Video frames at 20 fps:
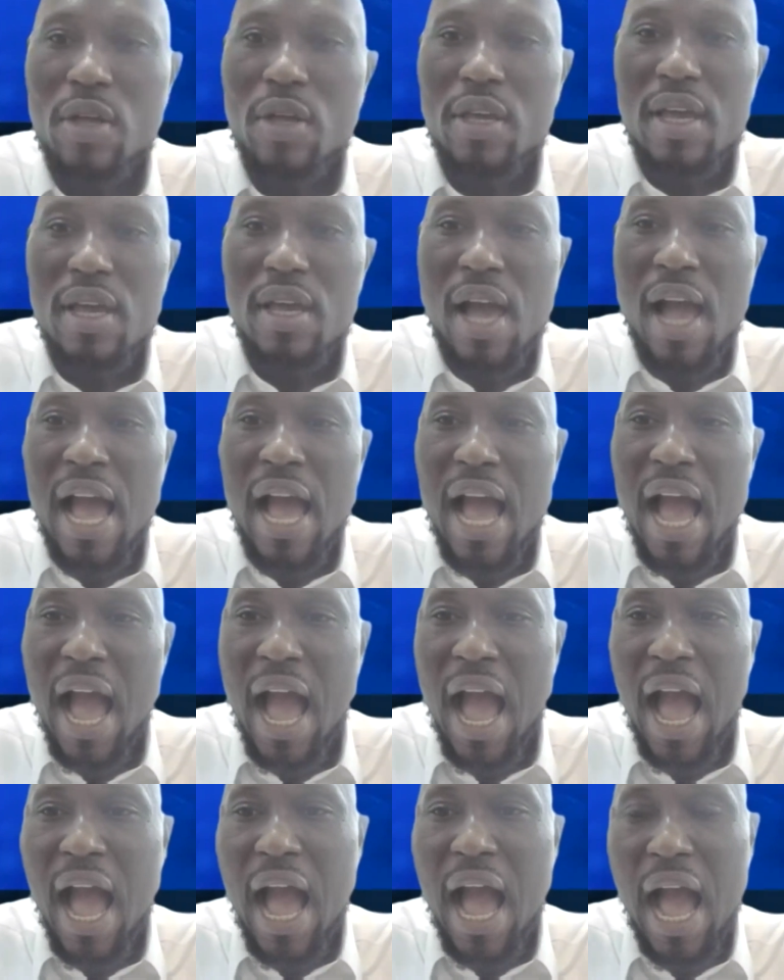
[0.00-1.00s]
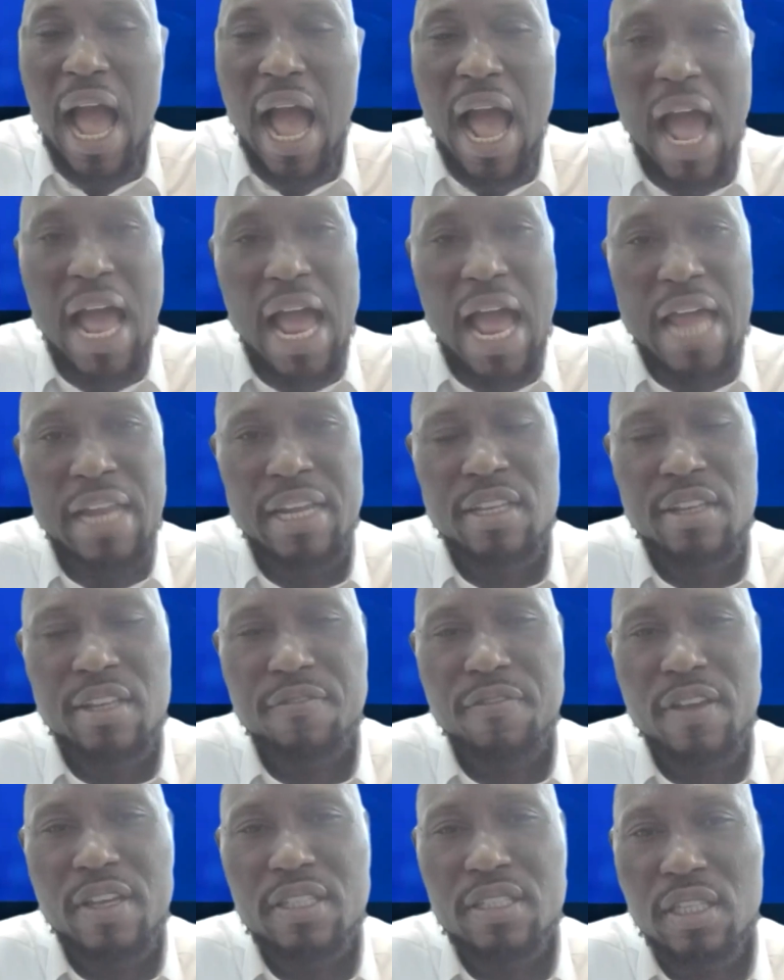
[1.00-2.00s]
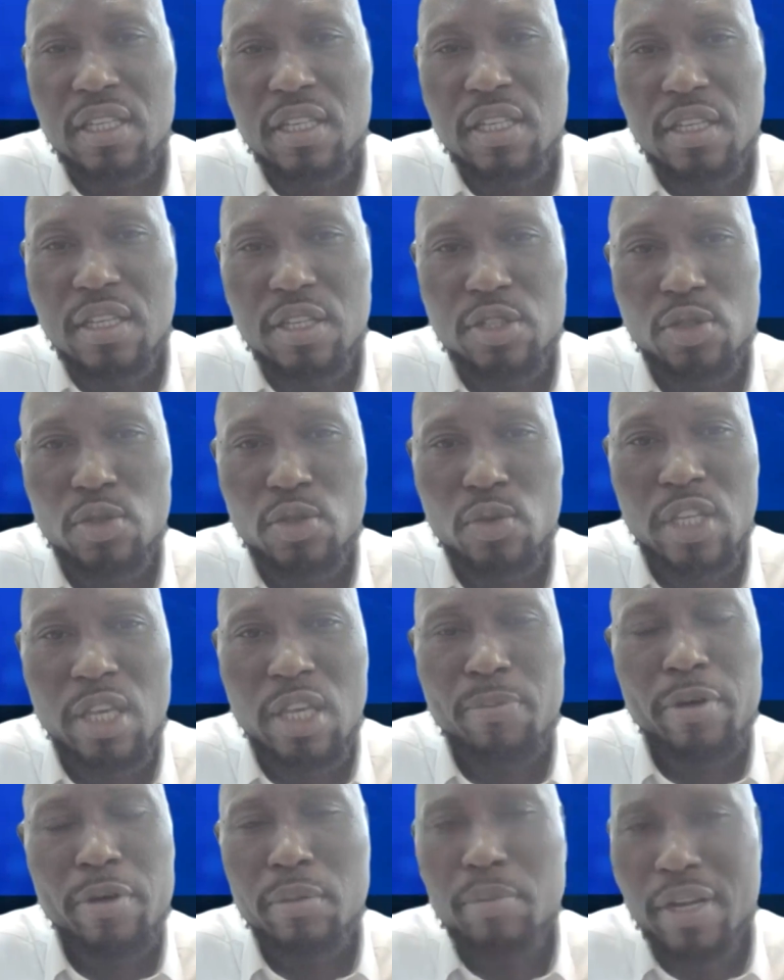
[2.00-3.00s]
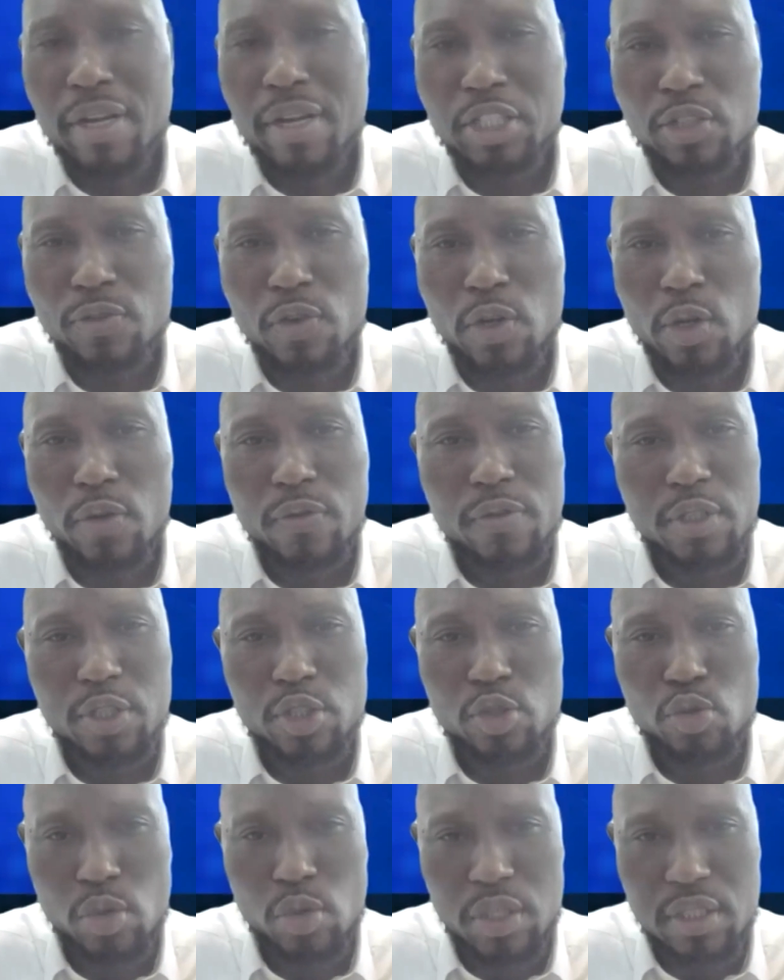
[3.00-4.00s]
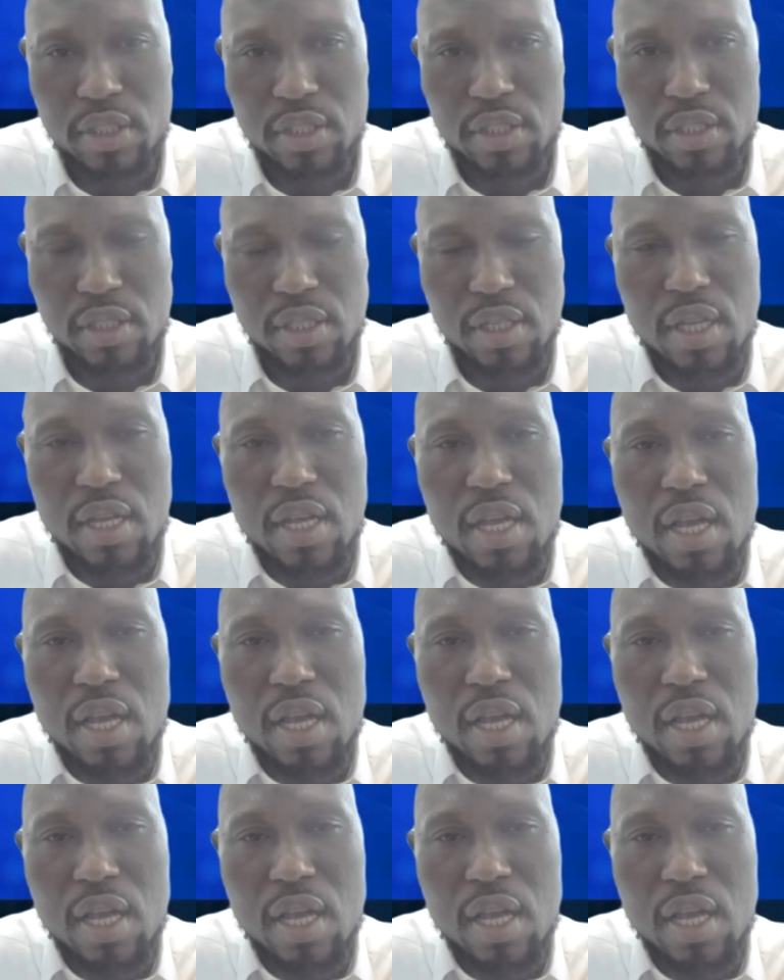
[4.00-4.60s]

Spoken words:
Okay, I think the first thing is to keep abreast of all of these rules.